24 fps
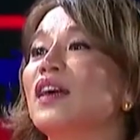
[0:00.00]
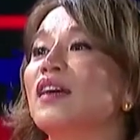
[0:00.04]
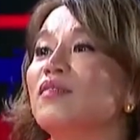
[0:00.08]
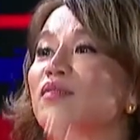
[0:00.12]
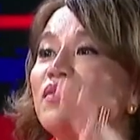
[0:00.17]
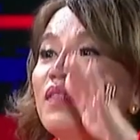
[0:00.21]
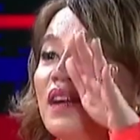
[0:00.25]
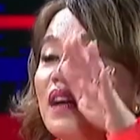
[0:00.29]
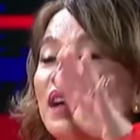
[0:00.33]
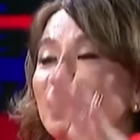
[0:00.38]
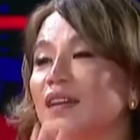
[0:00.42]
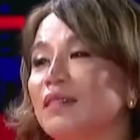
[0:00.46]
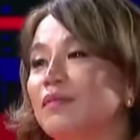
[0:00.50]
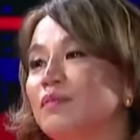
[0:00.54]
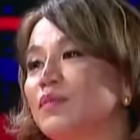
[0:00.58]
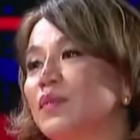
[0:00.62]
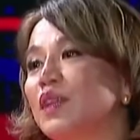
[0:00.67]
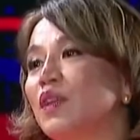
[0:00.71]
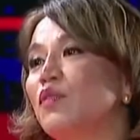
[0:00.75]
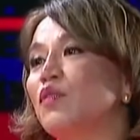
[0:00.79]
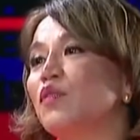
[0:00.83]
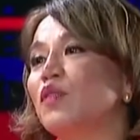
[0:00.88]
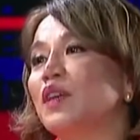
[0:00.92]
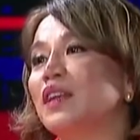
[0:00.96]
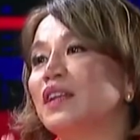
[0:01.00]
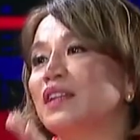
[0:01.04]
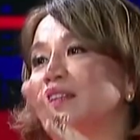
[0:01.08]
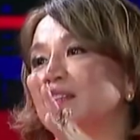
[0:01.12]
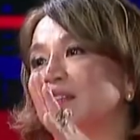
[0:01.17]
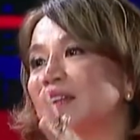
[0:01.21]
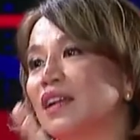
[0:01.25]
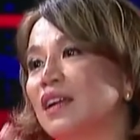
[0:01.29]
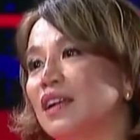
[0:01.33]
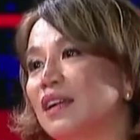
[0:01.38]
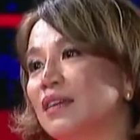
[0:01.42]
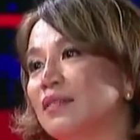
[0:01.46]
you have um,
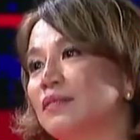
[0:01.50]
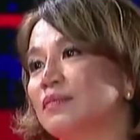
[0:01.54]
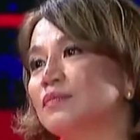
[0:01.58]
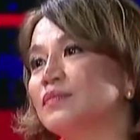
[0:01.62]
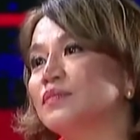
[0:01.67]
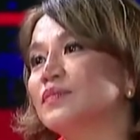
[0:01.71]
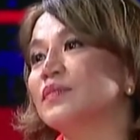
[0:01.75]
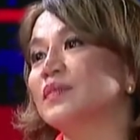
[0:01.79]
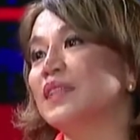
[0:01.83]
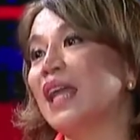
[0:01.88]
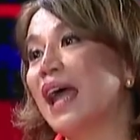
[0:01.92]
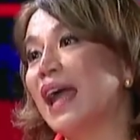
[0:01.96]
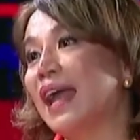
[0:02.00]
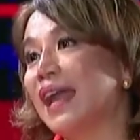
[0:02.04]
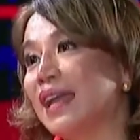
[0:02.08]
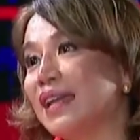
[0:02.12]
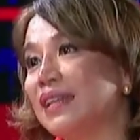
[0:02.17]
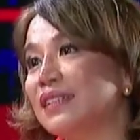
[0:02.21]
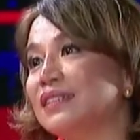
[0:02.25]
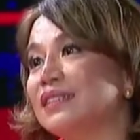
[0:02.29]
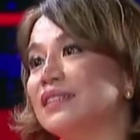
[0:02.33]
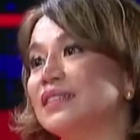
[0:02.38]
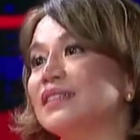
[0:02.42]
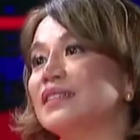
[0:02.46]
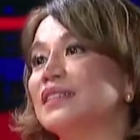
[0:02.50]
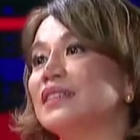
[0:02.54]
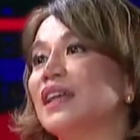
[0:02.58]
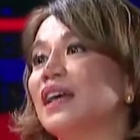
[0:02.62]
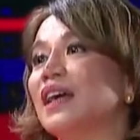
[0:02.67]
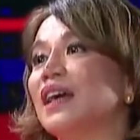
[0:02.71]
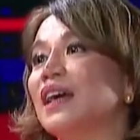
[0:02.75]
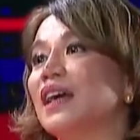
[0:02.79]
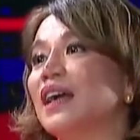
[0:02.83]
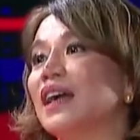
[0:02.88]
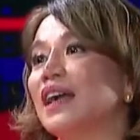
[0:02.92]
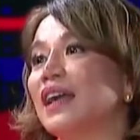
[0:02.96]
different um, tides uh,
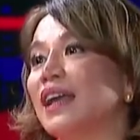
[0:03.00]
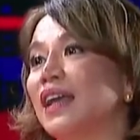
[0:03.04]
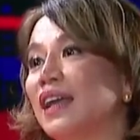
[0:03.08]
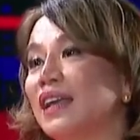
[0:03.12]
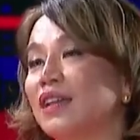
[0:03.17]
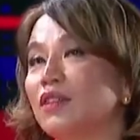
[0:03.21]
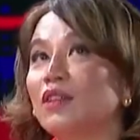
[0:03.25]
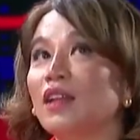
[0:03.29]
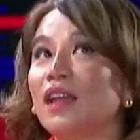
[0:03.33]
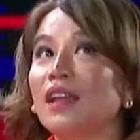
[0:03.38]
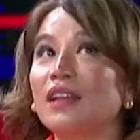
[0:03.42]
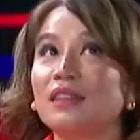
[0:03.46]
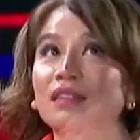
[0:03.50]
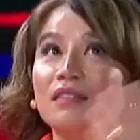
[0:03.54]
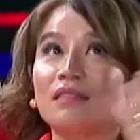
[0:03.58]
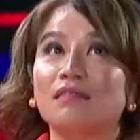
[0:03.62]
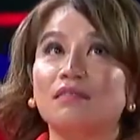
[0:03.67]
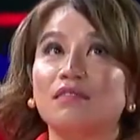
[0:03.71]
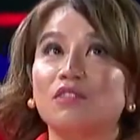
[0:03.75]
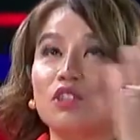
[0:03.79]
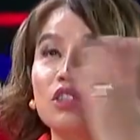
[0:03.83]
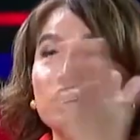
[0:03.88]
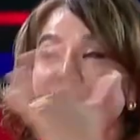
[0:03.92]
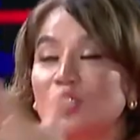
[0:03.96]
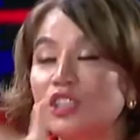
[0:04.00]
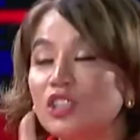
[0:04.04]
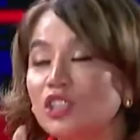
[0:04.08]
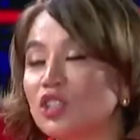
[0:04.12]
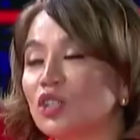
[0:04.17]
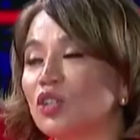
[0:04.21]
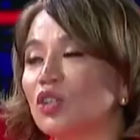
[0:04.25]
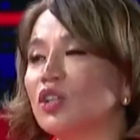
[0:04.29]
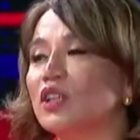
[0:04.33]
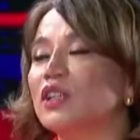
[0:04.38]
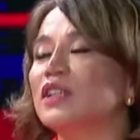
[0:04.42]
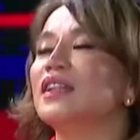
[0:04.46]
right. uh, and and
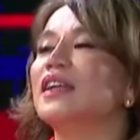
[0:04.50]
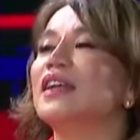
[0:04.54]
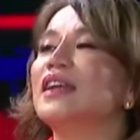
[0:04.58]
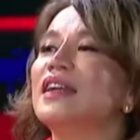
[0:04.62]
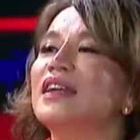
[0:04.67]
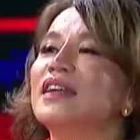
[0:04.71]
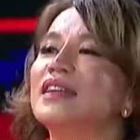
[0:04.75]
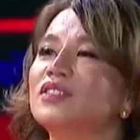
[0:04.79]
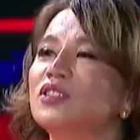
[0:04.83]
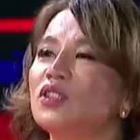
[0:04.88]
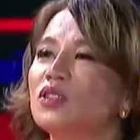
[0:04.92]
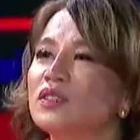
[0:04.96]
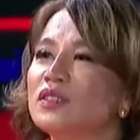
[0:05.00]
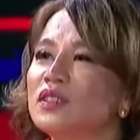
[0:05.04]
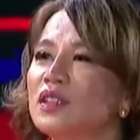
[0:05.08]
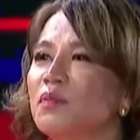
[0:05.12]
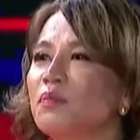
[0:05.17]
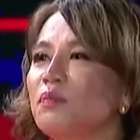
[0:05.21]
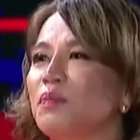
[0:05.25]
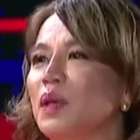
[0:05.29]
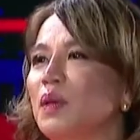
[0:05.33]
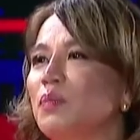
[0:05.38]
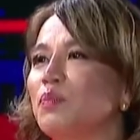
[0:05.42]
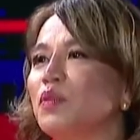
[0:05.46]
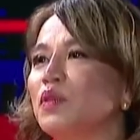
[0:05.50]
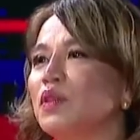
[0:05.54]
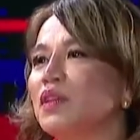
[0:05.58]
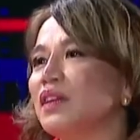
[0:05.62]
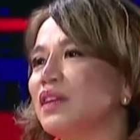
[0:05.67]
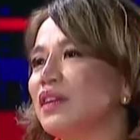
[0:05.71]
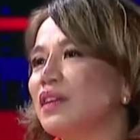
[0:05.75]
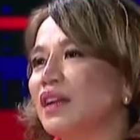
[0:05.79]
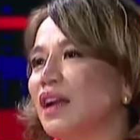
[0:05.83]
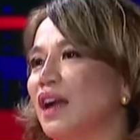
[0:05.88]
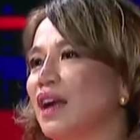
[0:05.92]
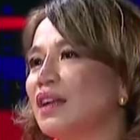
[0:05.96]
condition. Right. So some people
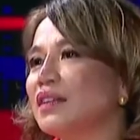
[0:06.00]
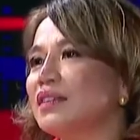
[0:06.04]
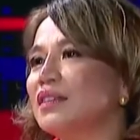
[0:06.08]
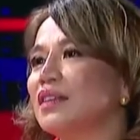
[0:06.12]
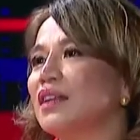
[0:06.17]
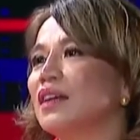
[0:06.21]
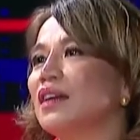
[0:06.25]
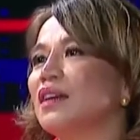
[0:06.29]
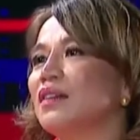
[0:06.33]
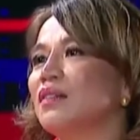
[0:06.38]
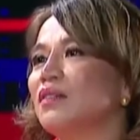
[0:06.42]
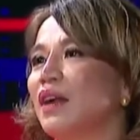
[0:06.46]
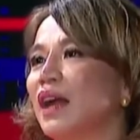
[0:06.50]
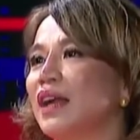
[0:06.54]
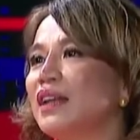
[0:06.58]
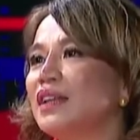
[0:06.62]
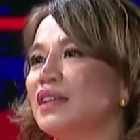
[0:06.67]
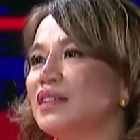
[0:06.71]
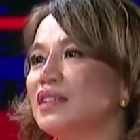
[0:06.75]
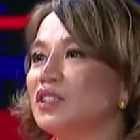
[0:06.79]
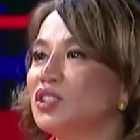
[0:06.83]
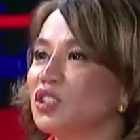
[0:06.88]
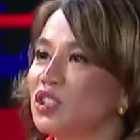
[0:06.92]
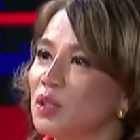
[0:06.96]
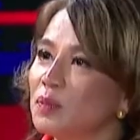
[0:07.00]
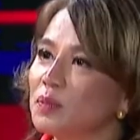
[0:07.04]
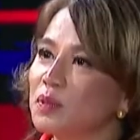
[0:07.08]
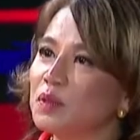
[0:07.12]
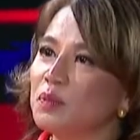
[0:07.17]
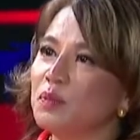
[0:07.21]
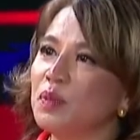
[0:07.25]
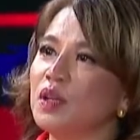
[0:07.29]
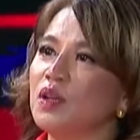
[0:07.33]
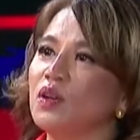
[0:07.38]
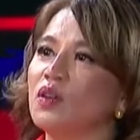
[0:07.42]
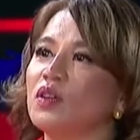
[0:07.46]
are not uh, riding the
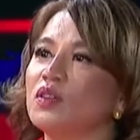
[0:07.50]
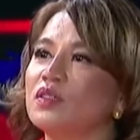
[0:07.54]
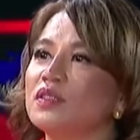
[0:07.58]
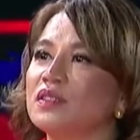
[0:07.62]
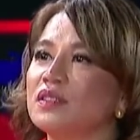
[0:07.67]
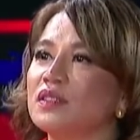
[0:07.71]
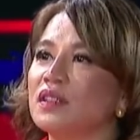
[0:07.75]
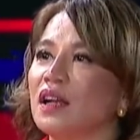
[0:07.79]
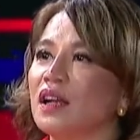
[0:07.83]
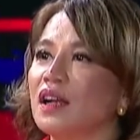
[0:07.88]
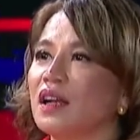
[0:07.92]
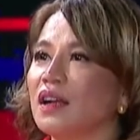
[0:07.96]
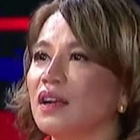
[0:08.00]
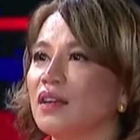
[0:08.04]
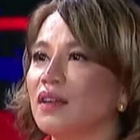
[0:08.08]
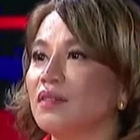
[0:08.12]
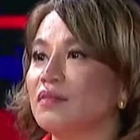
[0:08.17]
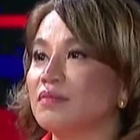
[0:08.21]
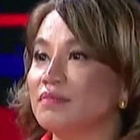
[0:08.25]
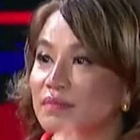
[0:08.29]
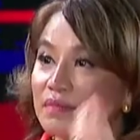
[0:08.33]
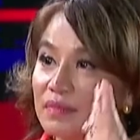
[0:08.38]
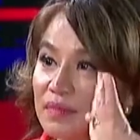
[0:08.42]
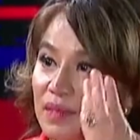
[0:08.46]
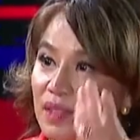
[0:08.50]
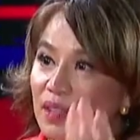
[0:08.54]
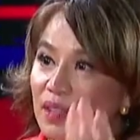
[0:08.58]
ships because uh,